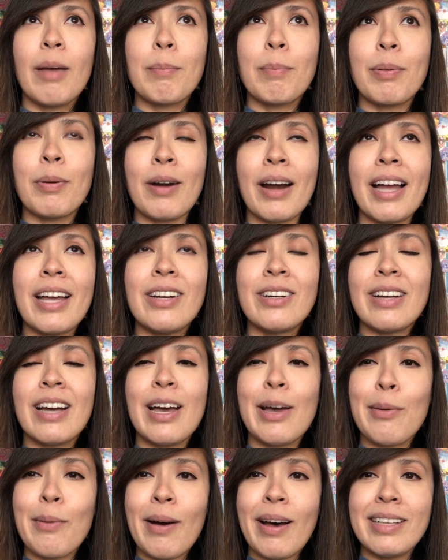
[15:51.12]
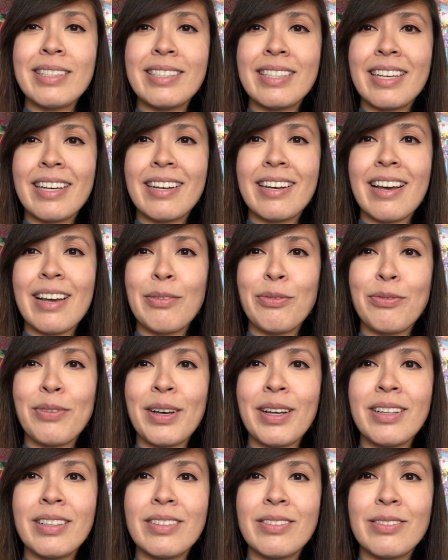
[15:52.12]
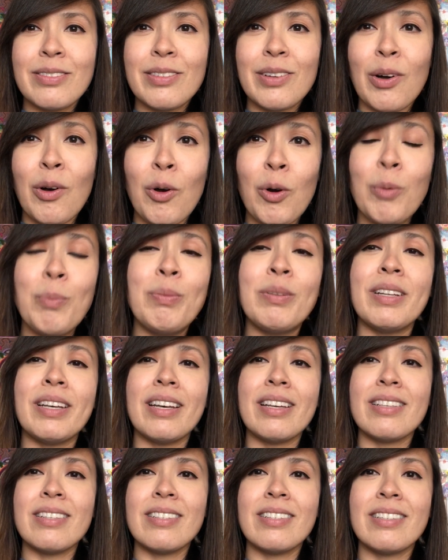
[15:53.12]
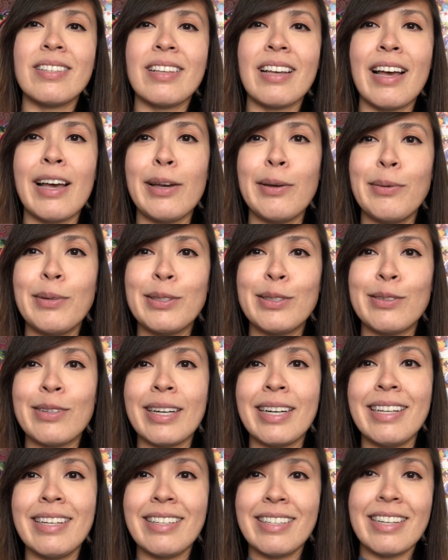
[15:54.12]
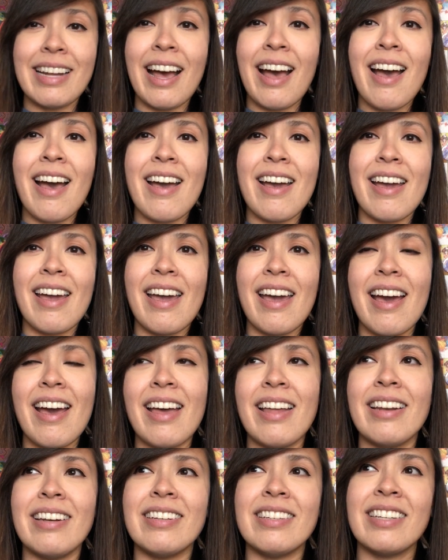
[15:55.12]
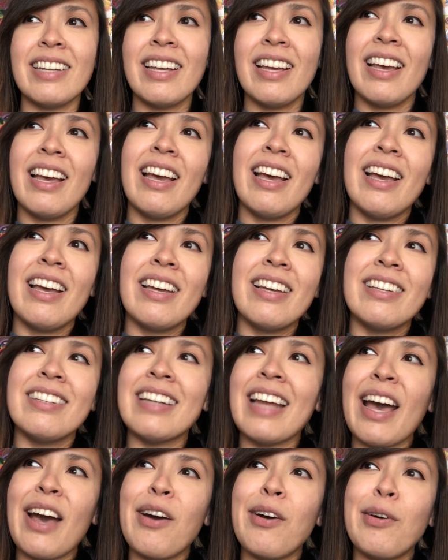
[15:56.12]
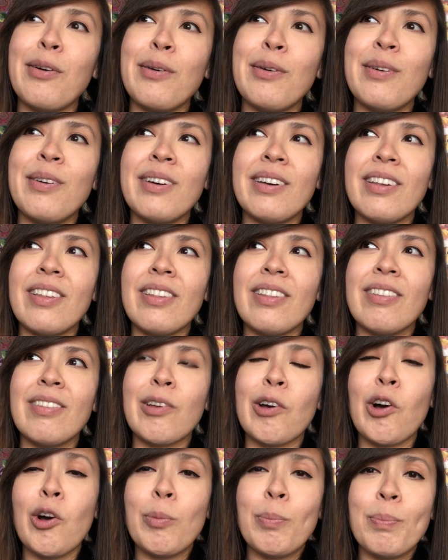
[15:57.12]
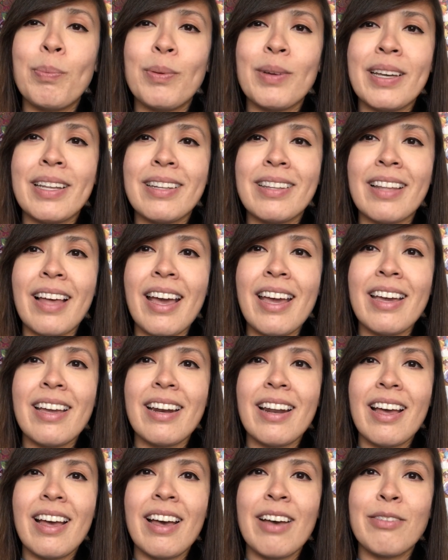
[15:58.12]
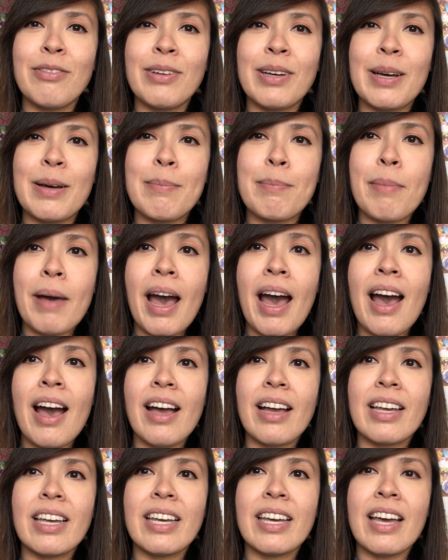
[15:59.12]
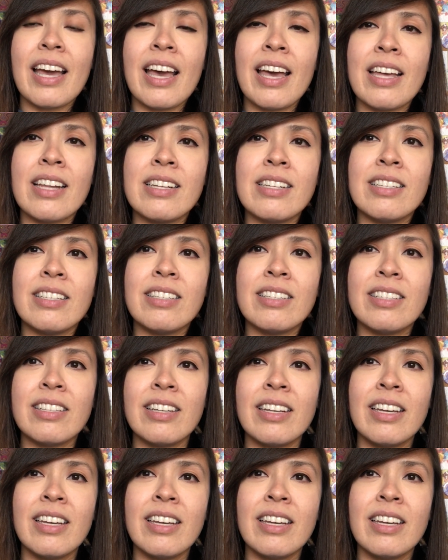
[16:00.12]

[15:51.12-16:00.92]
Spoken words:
prior to ayahuasca, I felt hopeless. I was ready to die, and now the hope and light have come back, and